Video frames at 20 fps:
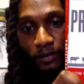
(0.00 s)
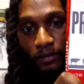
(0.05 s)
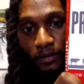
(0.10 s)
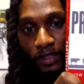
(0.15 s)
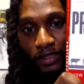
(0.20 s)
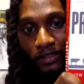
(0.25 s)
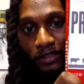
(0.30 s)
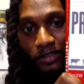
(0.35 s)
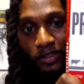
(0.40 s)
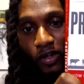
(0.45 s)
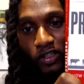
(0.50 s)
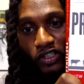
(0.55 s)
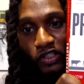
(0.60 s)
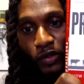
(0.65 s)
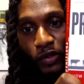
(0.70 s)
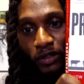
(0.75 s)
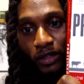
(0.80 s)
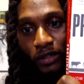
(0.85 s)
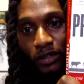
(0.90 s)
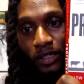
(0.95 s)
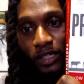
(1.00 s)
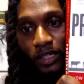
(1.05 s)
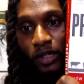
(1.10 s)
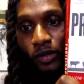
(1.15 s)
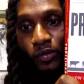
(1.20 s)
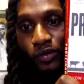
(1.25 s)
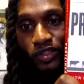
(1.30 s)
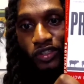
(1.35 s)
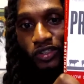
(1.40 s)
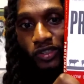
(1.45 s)
This is also another
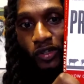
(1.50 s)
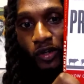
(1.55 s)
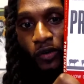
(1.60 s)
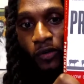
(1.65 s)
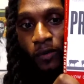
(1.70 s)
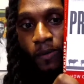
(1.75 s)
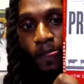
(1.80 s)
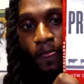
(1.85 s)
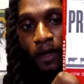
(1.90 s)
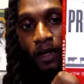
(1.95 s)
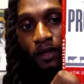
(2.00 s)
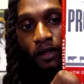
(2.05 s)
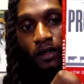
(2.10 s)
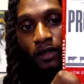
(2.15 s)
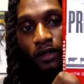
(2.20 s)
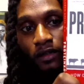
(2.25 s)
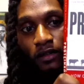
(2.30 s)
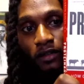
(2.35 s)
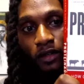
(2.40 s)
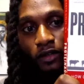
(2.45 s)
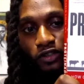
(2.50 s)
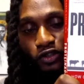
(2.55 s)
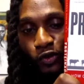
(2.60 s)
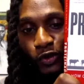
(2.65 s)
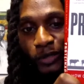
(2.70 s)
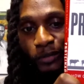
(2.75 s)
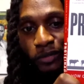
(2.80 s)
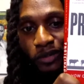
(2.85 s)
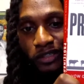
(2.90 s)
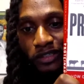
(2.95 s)
good one. So those
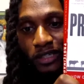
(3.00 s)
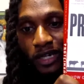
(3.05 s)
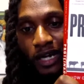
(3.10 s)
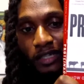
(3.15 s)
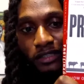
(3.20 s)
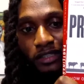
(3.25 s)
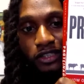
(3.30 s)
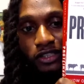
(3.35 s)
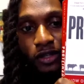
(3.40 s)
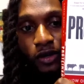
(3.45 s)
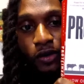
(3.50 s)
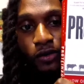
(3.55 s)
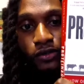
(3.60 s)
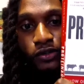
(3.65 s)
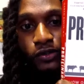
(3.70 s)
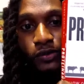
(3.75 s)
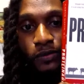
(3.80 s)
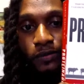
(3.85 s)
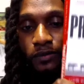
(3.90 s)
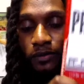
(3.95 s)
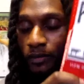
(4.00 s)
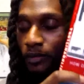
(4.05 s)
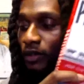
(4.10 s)
3 books that I just showed you,